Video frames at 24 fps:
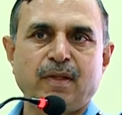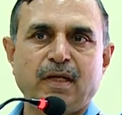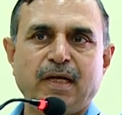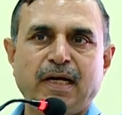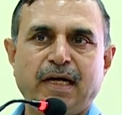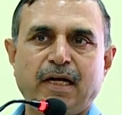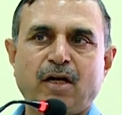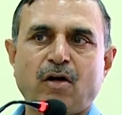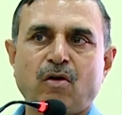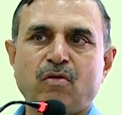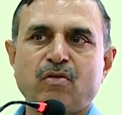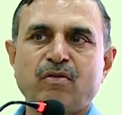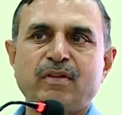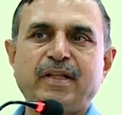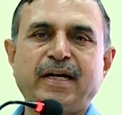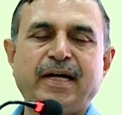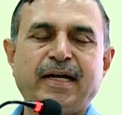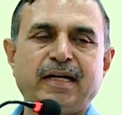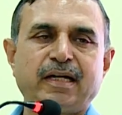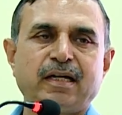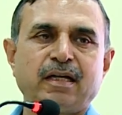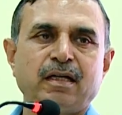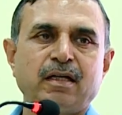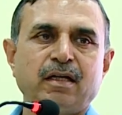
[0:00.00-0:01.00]
And out of
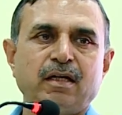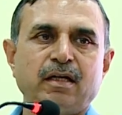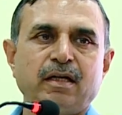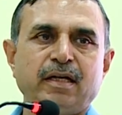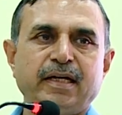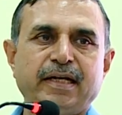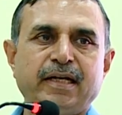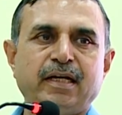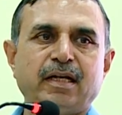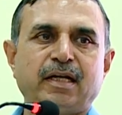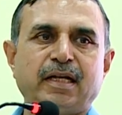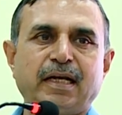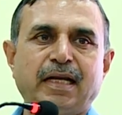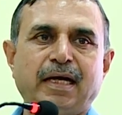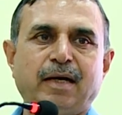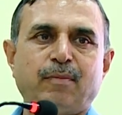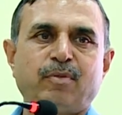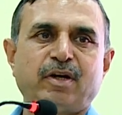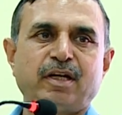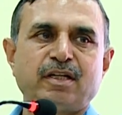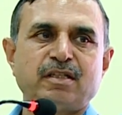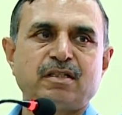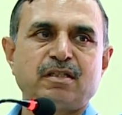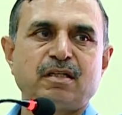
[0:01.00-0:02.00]
that, in
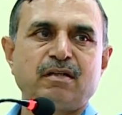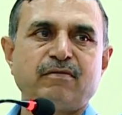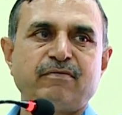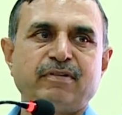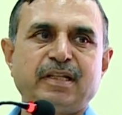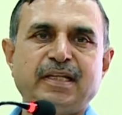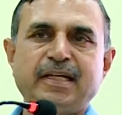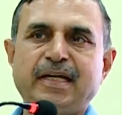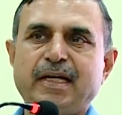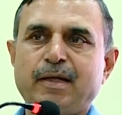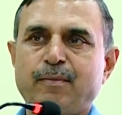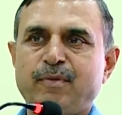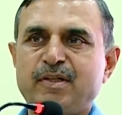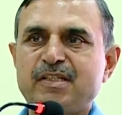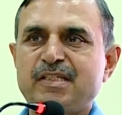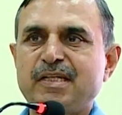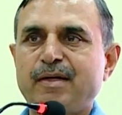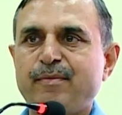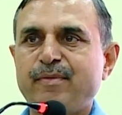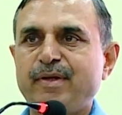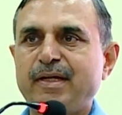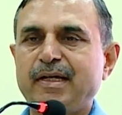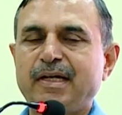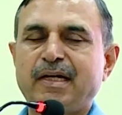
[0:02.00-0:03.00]
collaboration with the
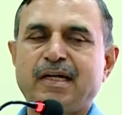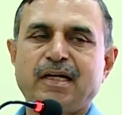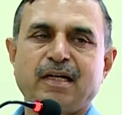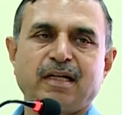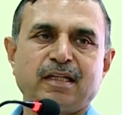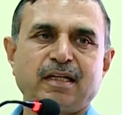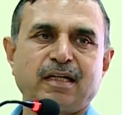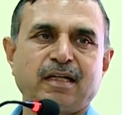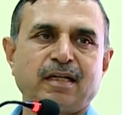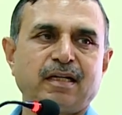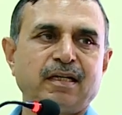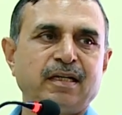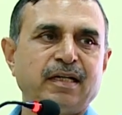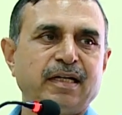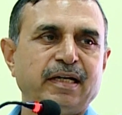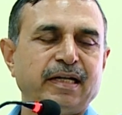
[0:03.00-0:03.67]
MSME and other